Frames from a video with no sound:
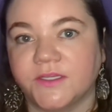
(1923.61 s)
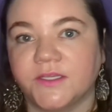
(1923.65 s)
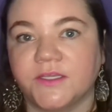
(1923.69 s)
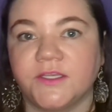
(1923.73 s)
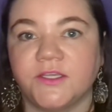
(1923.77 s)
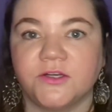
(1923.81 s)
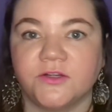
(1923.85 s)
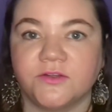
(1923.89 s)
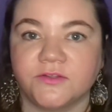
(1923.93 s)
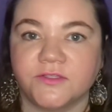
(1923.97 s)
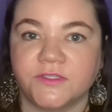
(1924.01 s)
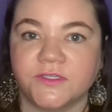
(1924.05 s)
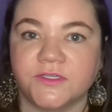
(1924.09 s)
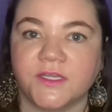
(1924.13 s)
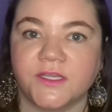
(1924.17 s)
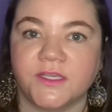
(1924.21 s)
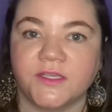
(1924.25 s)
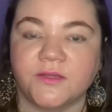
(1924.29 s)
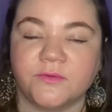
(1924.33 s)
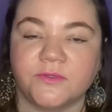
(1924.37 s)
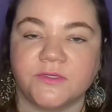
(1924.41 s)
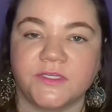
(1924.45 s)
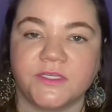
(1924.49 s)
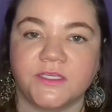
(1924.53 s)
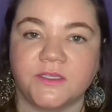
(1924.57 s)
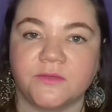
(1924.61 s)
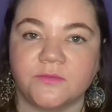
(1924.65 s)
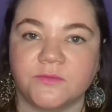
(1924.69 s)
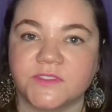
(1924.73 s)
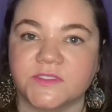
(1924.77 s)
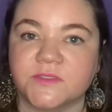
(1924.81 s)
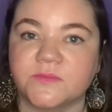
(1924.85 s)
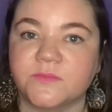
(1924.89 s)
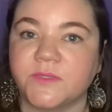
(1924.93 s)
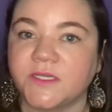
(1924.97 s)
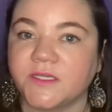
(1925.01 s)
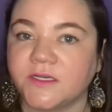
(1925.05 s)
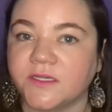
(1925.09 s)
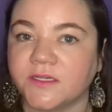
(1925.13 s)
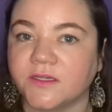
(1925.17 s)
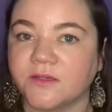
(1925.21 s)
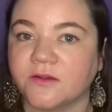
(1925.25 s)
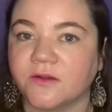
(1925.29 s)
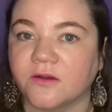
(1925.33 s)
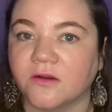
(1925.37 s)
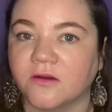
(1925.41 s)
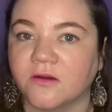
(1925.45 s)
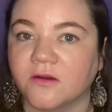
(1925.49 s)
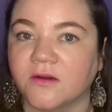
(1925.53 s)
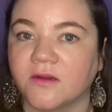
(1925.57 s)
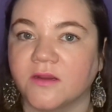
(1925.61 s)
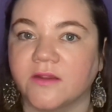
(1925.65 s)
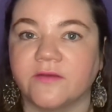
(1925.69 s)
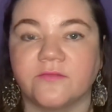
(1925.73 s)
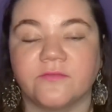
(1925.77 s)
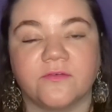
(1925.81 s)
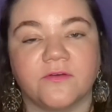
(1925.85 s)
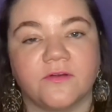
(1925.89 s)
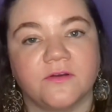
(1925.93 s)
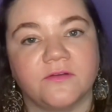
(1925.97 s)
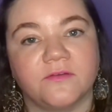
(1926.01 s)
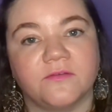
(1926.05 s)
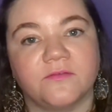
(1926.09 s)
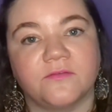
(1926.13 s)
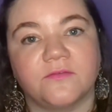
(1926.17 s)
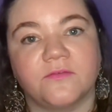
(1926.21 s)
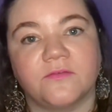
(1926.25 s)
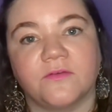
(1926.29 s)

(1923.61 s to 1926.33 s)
You know, the night when he was beating her in front of